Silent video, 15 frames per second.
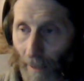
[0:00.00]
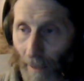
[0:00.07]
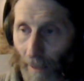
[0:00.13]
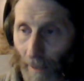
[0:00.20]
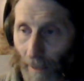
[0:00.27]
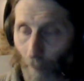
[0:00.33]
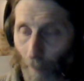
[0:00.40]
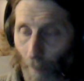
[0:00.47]

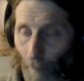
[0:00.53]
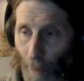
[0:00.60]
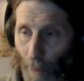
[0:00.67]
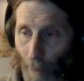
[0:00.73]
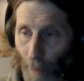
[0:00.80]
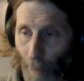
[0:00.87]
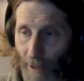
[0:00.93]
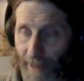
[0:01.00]
which were
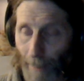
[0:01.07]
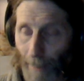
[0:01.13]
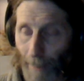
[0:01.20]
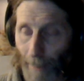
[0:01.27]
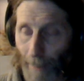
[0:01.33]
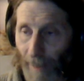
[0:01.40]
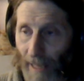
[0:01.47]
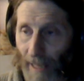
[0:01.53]

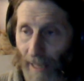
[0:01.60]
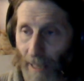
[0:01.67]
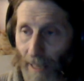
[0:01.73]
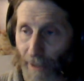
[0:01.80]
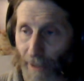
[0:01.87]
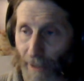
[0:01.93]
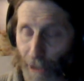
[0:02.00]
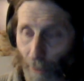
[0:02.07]
simply the
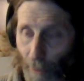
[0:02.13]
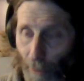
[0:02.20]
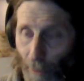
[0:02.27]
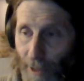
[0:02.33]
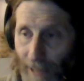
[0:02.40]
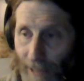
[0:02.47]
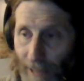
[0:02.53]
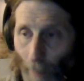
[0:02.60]
students
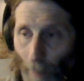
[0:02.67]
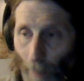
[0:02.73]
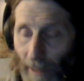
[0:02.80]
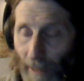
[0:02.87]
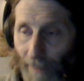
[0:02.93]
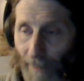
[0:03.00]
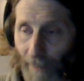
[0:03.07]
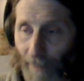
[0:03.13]
that were
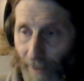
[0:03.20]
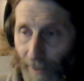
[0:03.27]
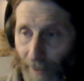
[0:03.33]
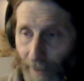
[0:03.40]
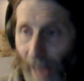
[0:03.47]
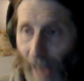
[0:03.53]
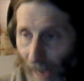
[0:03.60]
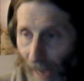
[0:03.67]
given the
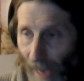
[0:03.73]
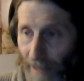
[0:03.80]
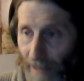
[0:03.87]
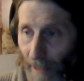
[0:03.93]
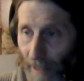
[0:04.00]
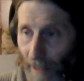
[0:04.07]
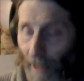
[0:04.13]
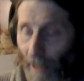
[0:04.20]
task
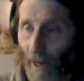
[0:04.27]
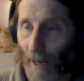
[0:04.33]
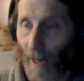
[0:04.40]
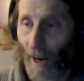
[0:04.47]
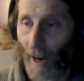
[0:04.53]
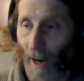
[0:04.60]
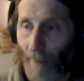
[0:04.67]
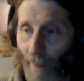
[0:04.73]

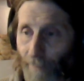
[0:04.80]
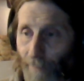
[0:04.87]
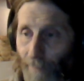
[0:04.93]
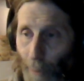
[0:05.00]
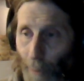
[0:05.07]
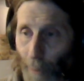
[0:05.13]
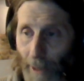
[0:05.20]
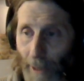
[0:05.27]
of
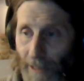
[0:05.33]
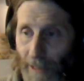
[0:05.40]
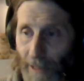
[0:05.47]
doing some of the